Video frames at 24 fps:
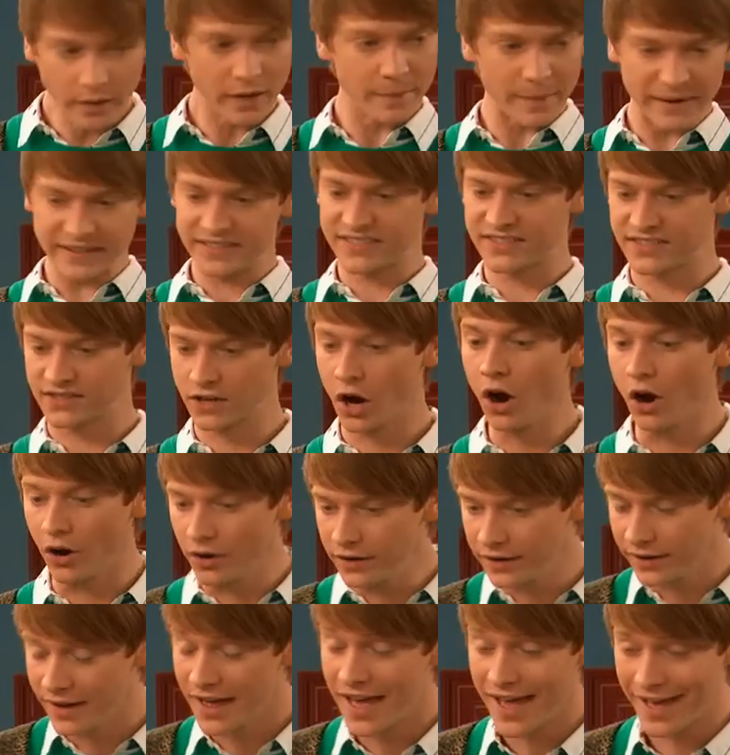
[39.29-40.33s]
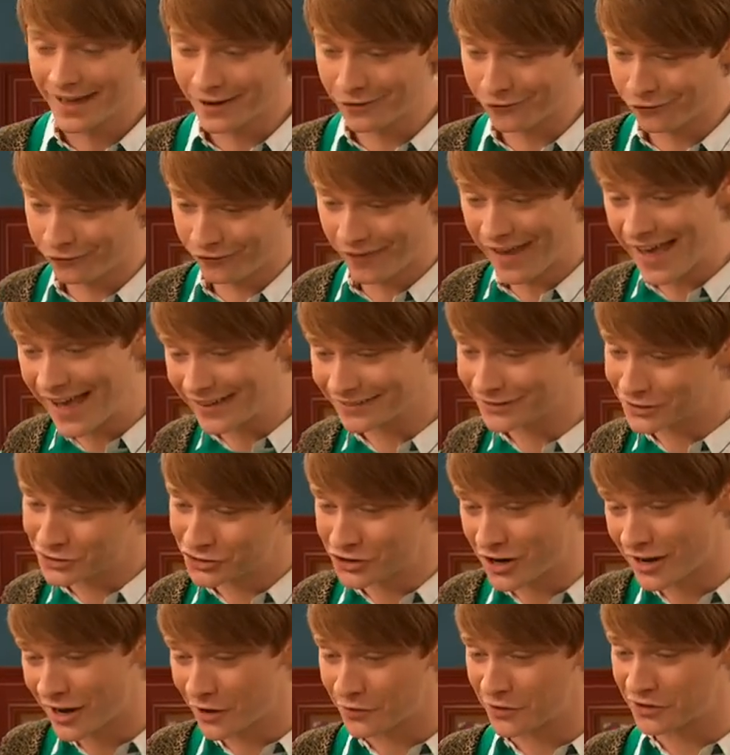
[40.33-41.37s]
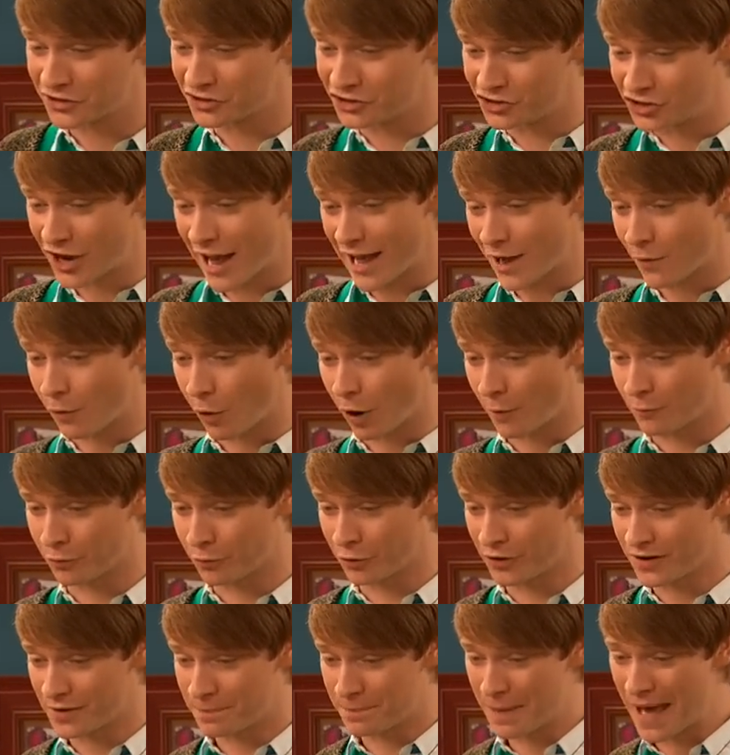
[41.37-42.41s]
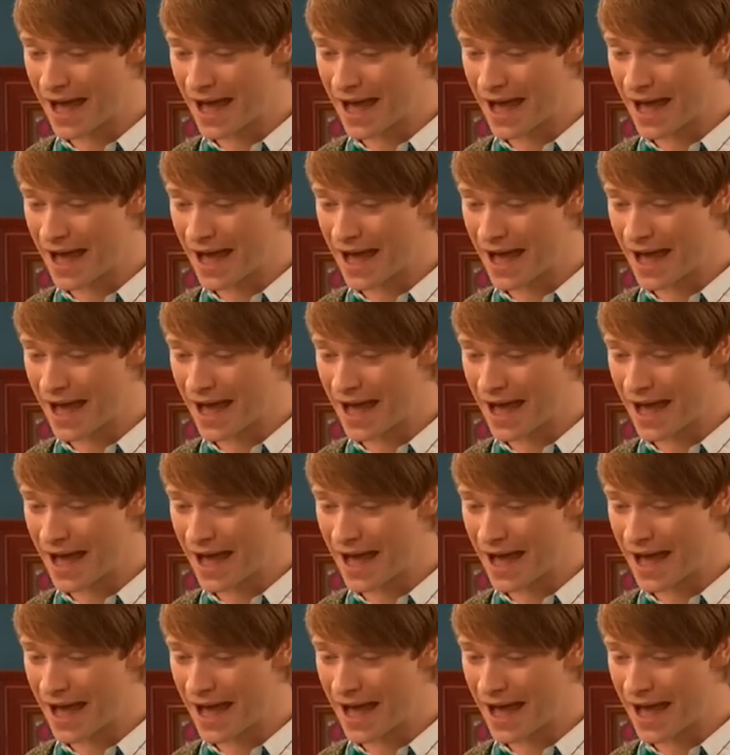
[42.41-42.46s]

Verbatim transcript: Well, it might start. In fact, check out this jaguar print